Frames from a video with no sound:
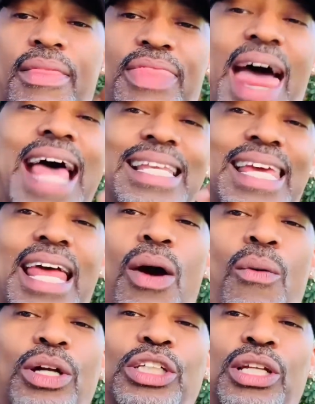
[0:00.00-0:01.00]
That debt I
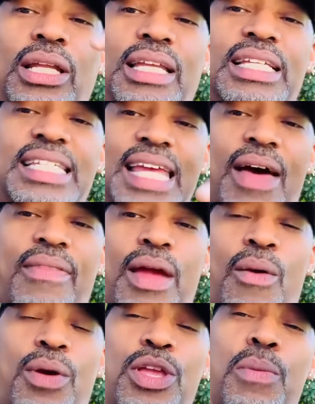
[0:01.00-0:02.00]
want you to list down
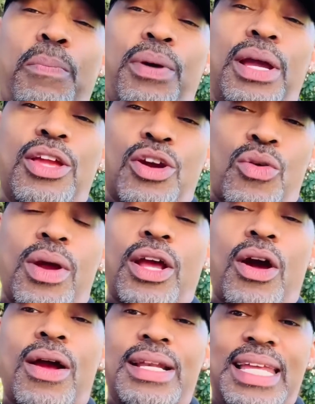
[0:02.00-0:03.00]
there. And when you put your credit
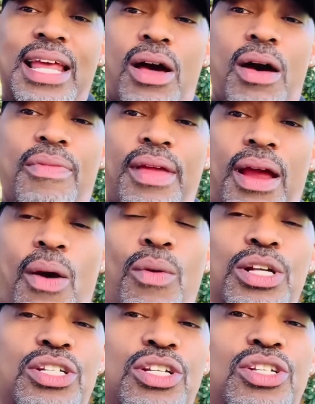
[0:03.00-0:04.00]
card debt on there, I
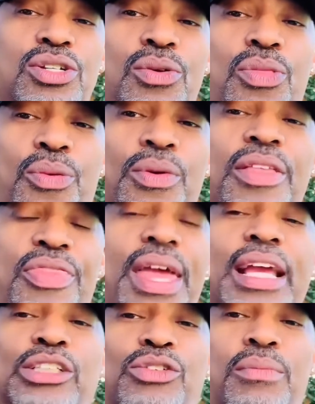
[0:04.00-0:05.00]
want you to do three
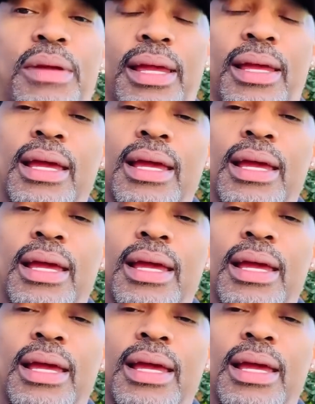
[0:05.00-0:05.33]
things for me.